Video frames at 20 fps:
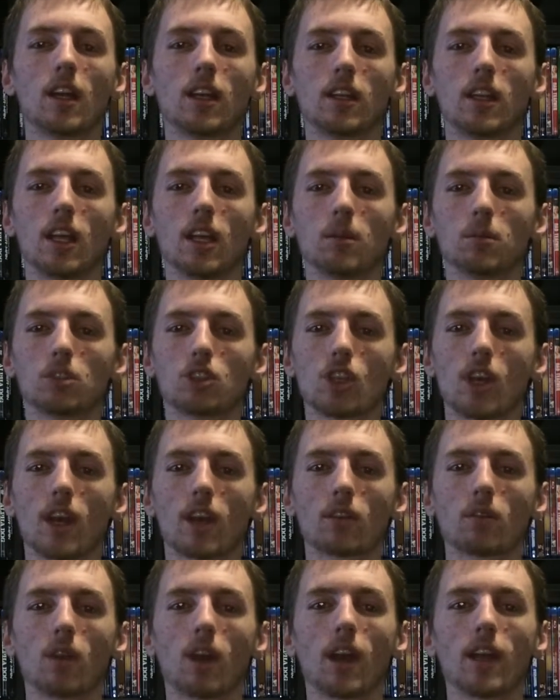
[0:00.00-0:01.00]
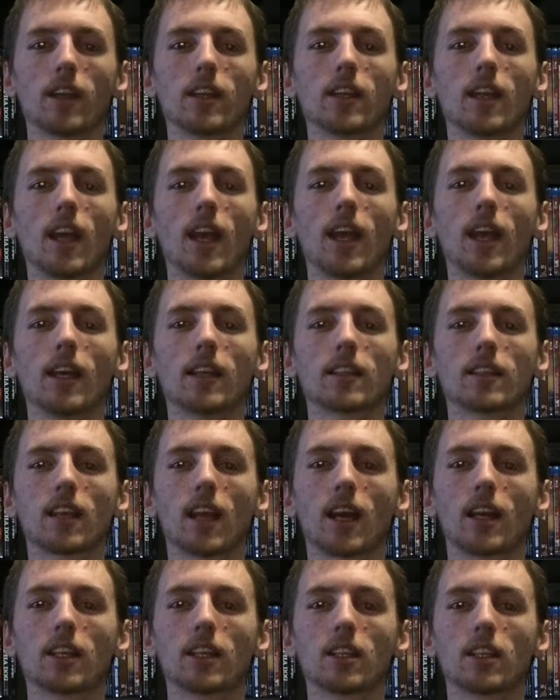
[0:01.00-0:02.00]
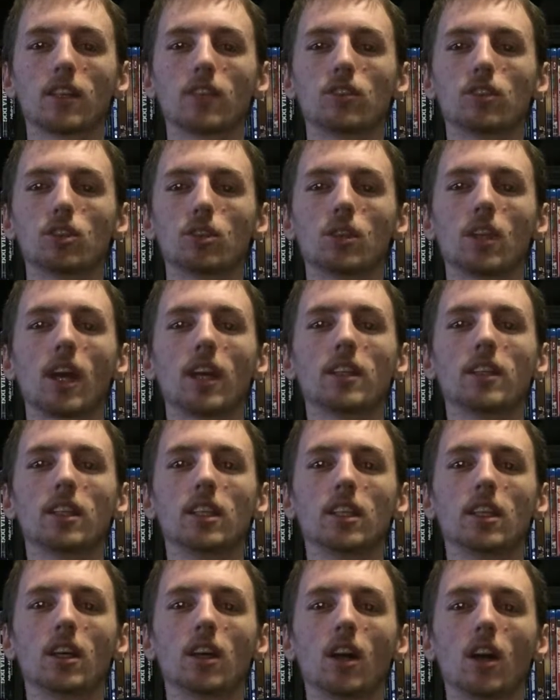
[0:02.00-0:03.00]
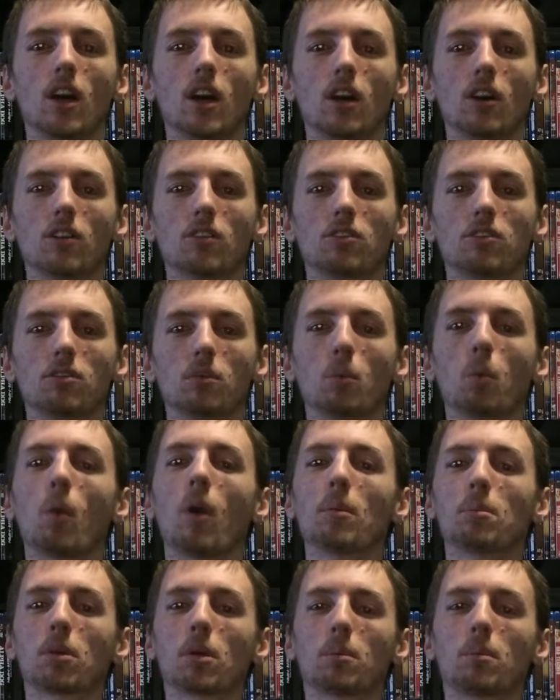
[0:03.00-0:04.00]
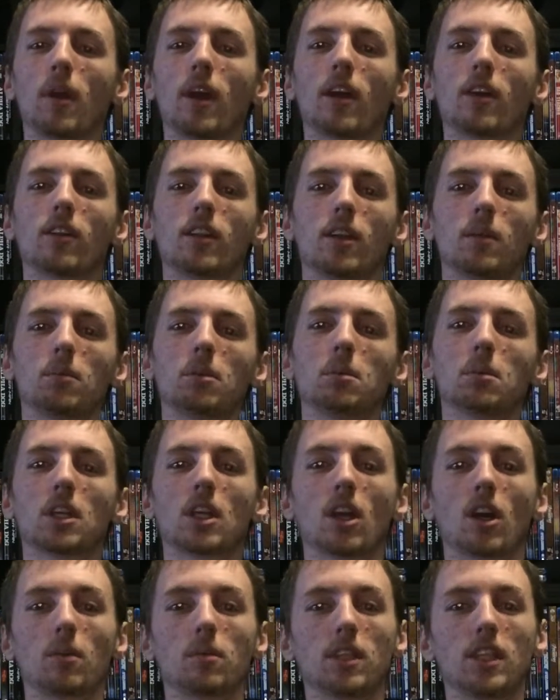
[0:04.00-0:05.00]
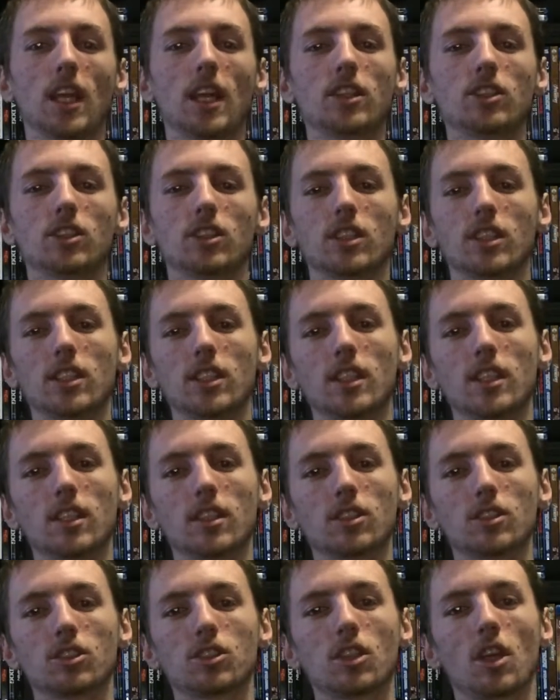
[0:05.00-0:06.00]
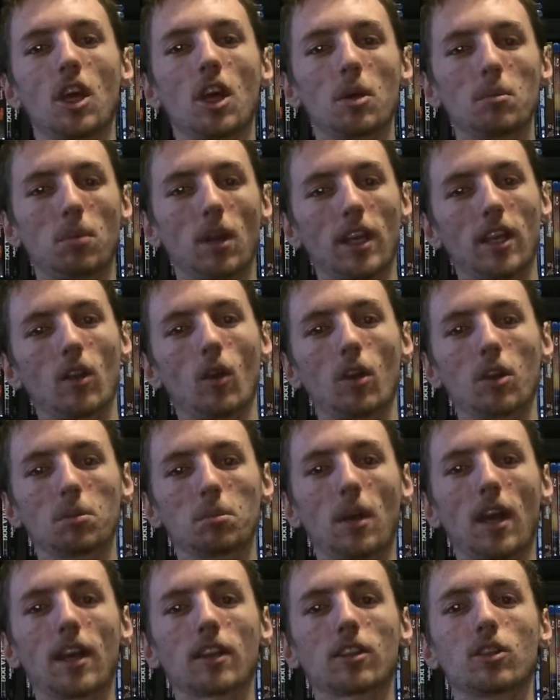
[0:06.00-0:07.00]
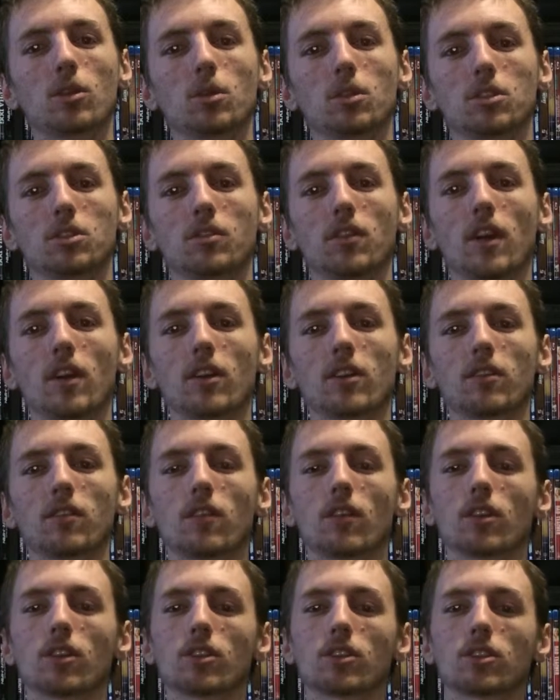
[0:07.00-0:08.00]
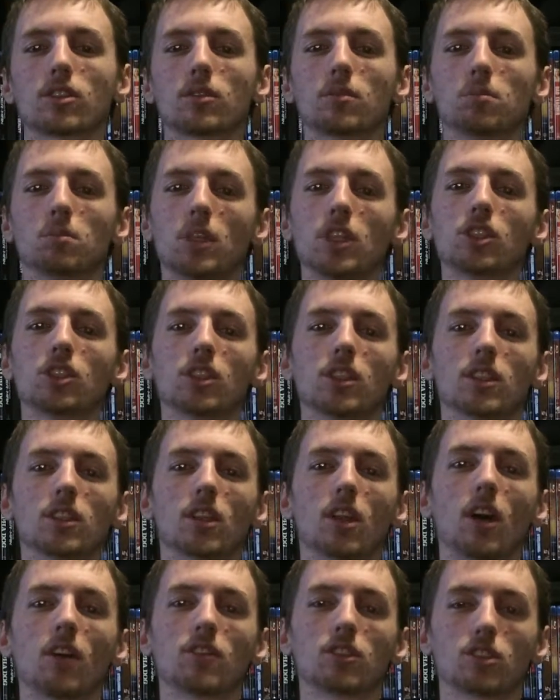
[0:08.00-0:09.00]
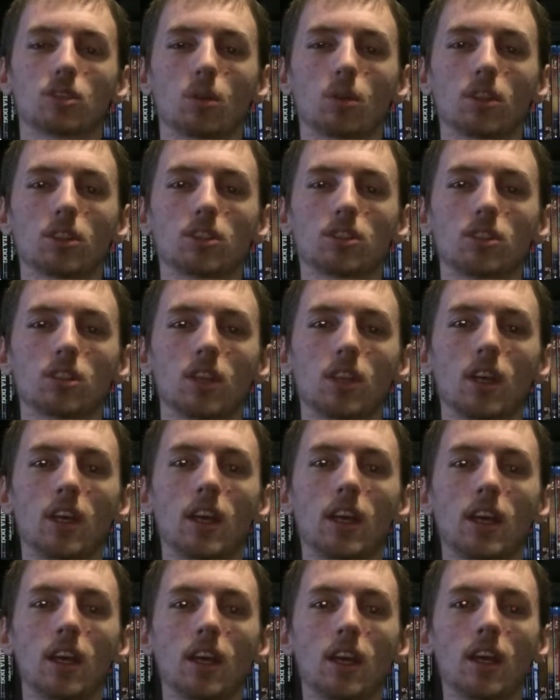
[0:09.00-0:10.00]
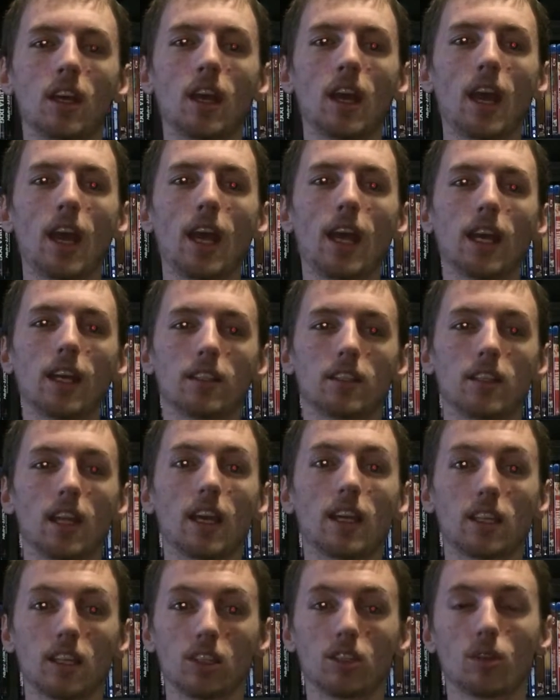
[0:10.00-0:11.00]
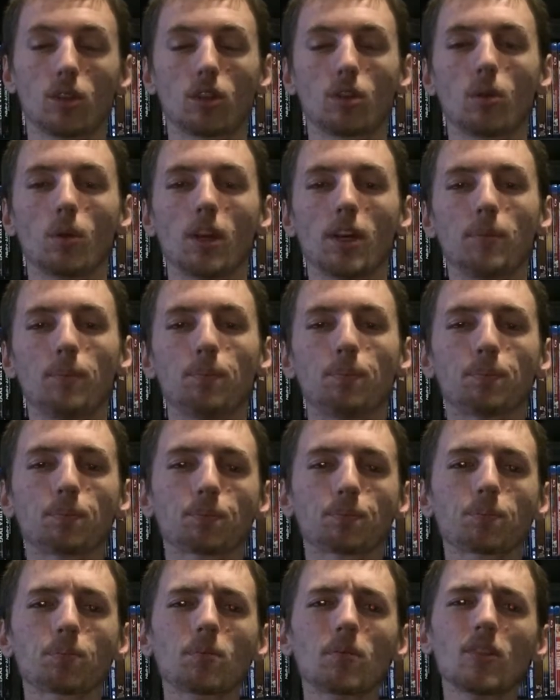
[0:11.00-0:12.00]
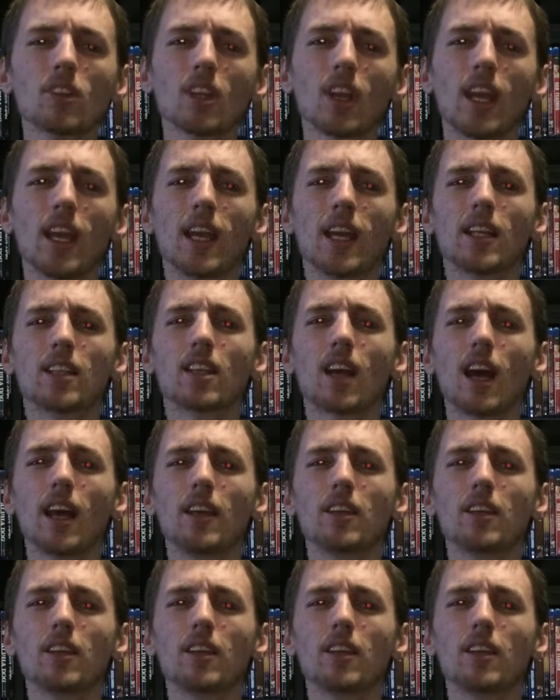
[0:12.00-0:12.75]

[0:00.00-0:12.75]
named Jack Ryan and kind of gives you an idea of what prepared him to become the agent he is by going back to his very first mission of sorts and taking you through it. And